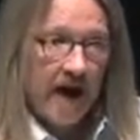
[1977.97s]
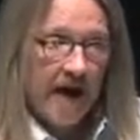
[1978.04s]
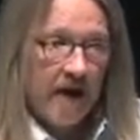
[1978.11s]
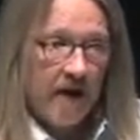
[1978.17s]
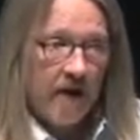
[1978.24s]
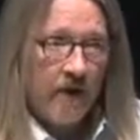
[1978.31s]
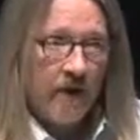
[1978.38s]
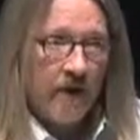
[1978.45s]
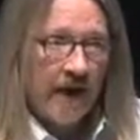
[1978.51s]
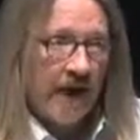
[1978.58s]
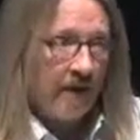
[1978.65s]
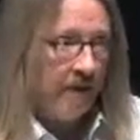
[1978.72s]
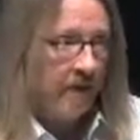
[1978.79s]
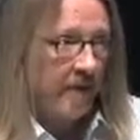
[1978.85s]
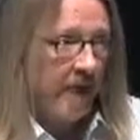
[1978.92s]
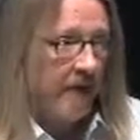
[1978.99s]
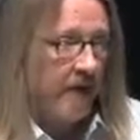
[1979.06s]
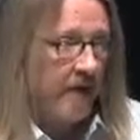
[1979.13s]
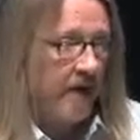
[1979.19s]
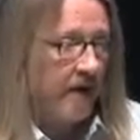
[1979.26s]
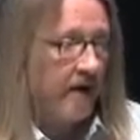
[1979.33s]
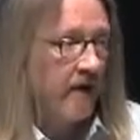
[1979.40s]
and use that
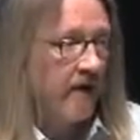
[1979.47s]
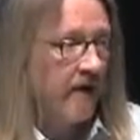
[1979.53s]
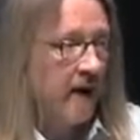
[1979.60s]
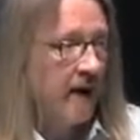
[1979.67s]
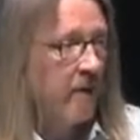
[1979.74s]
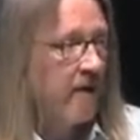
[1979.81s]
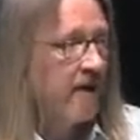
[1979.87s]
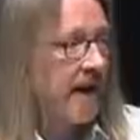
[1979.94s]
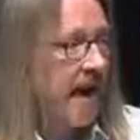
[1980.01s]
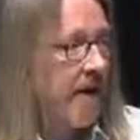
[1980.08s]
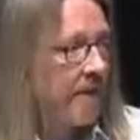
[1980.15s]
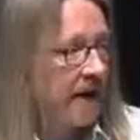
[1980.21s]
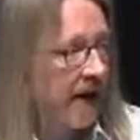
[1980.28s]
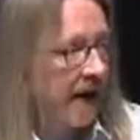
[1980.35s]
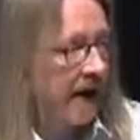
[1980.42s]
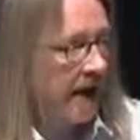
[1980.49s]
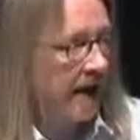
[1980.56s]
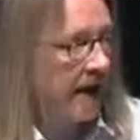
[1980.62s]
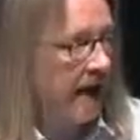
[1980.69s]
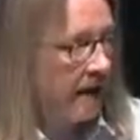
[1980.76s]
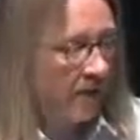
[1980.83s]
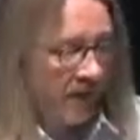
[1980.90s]
information to understand what's happening in
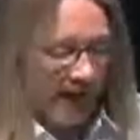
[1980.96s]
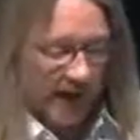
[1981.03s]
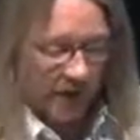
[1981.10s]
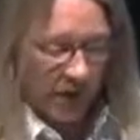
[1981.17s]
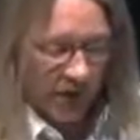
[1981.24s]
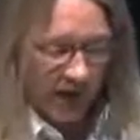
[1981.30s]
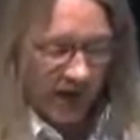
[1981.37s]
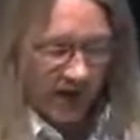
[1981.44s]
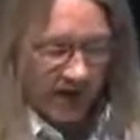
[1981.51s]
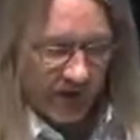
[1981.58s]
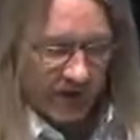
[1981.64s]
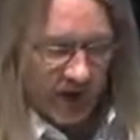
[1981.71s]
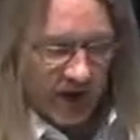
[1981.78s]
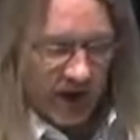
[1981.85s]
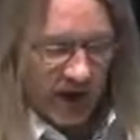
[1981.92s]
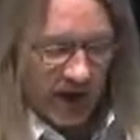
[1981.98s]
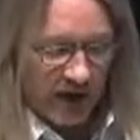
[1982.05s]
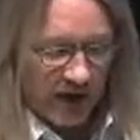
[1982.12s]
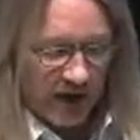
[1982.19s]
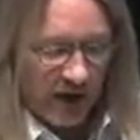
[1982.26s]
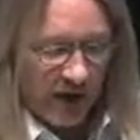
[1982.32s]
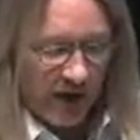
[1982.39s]
a complex organism
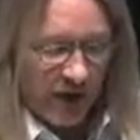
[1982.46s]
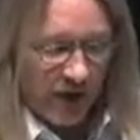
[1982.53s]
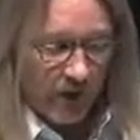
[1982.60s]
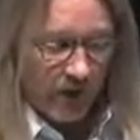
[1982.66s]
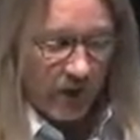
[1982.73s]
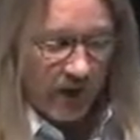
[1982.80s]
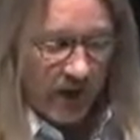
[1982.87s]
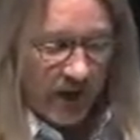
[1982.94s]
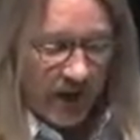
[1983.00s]
like you.